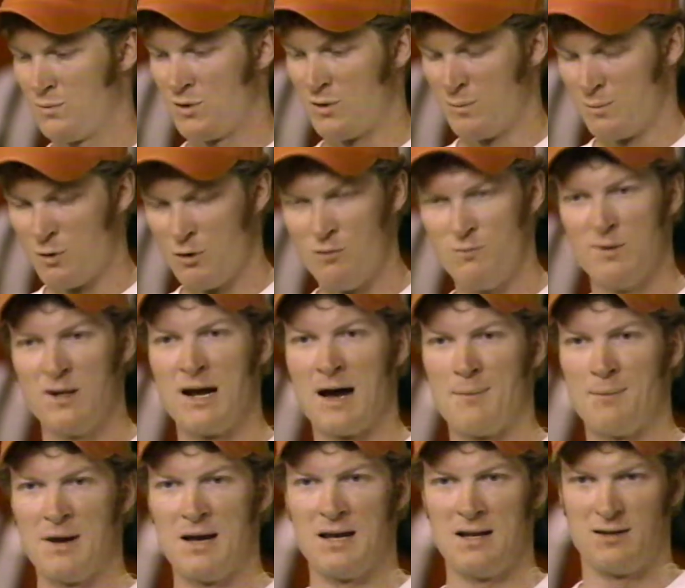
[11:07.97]
the movement I
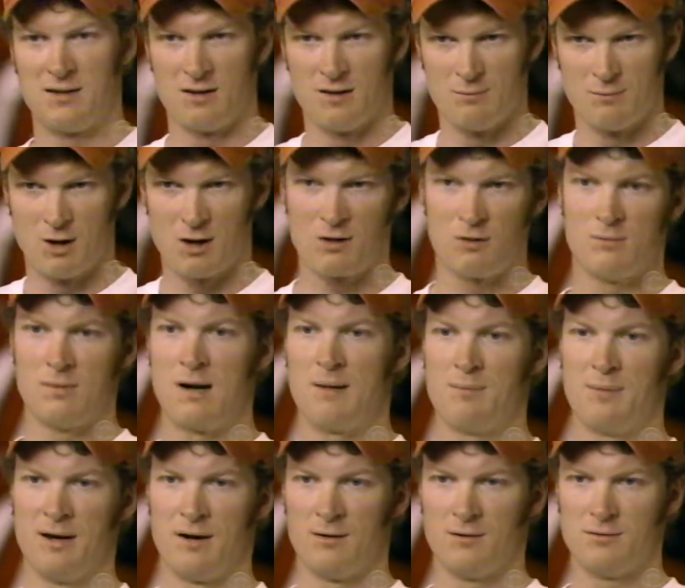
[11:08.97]
made to unbuckle my
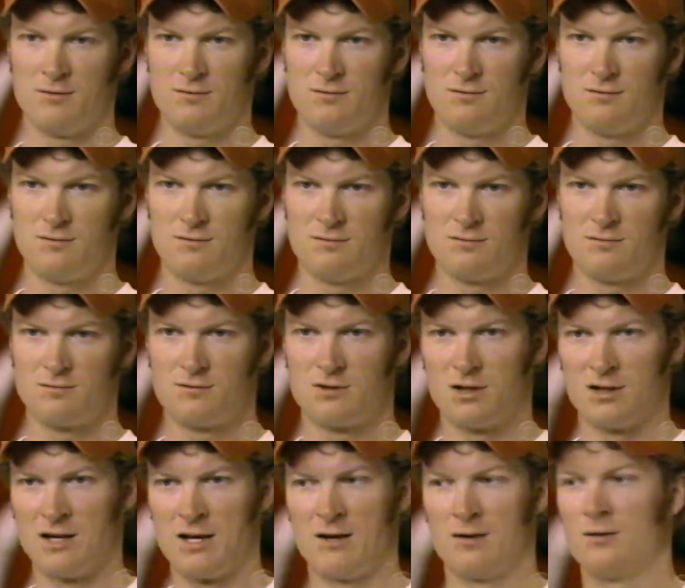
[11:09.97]
belt to
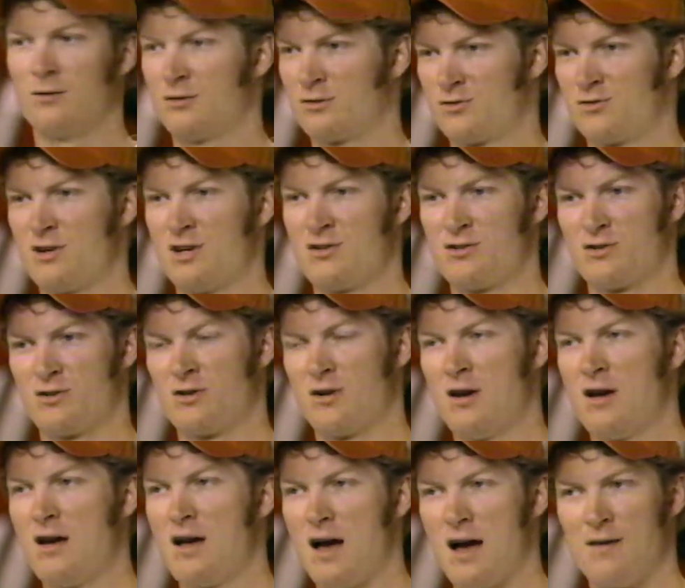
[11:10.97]
land on the stretcher,
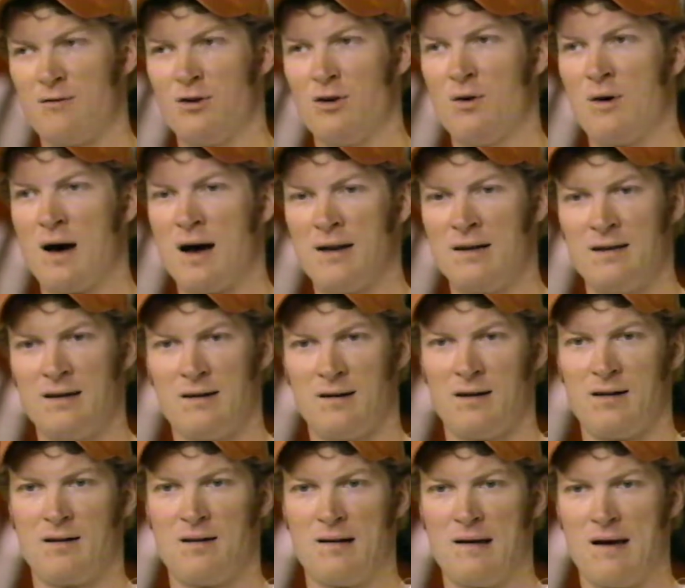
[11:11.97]
I have no
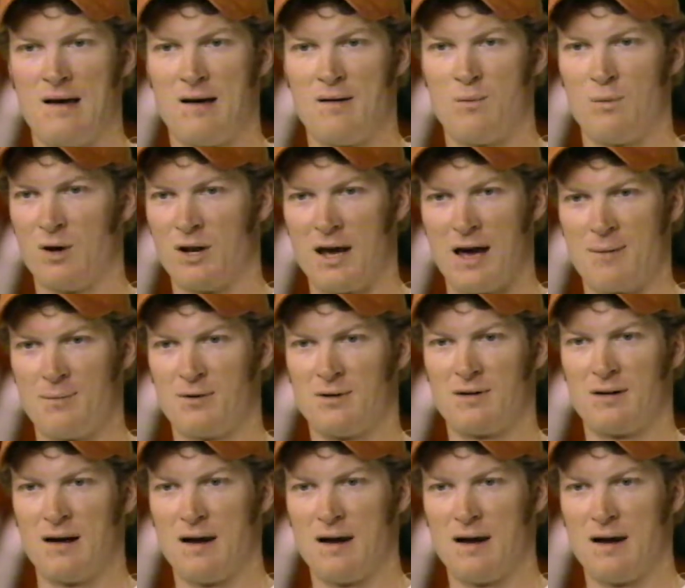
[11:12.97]
idea what happened,